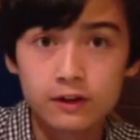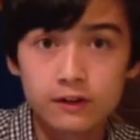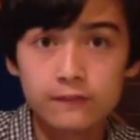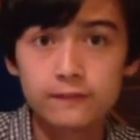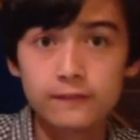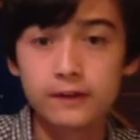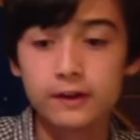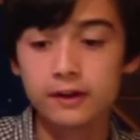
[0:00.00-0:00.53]

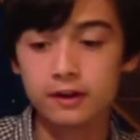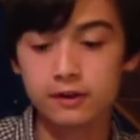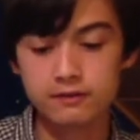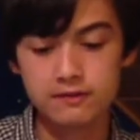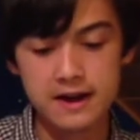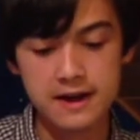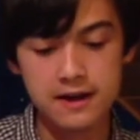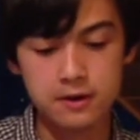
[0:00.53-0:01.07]
for
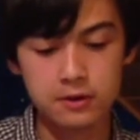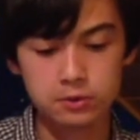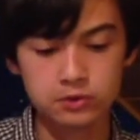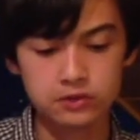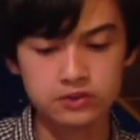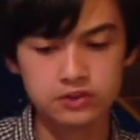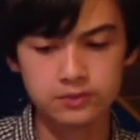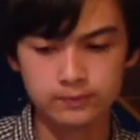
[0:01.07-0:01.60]

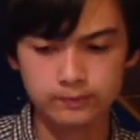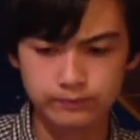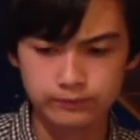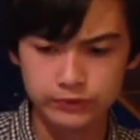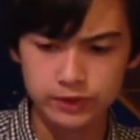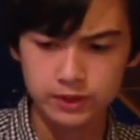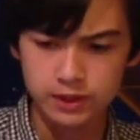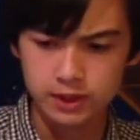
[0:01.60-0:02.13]
around
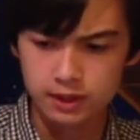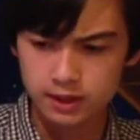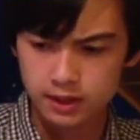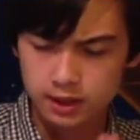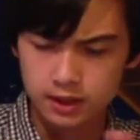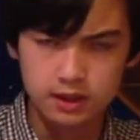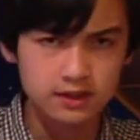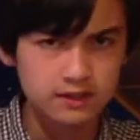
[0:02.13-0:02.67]

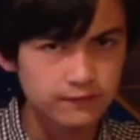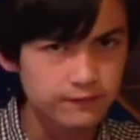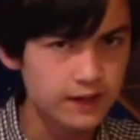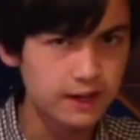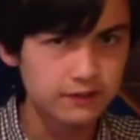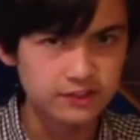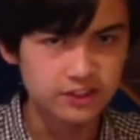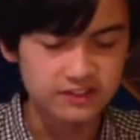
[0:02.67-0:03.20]

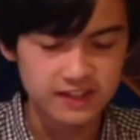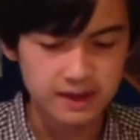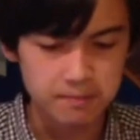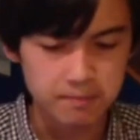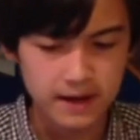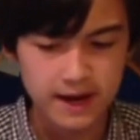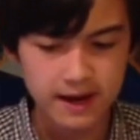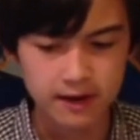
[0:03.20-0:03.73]
£5 to
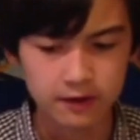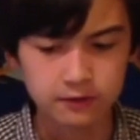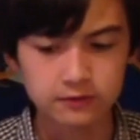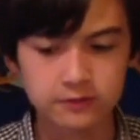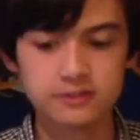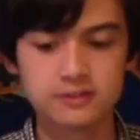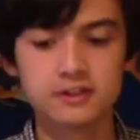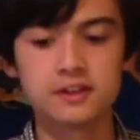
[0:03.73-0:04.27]

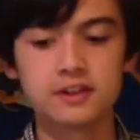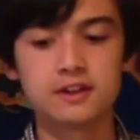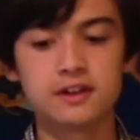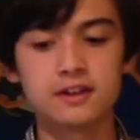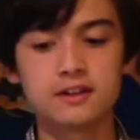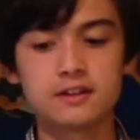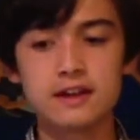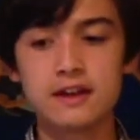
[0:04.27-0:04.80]
£10.
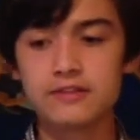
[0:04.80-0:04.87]
Now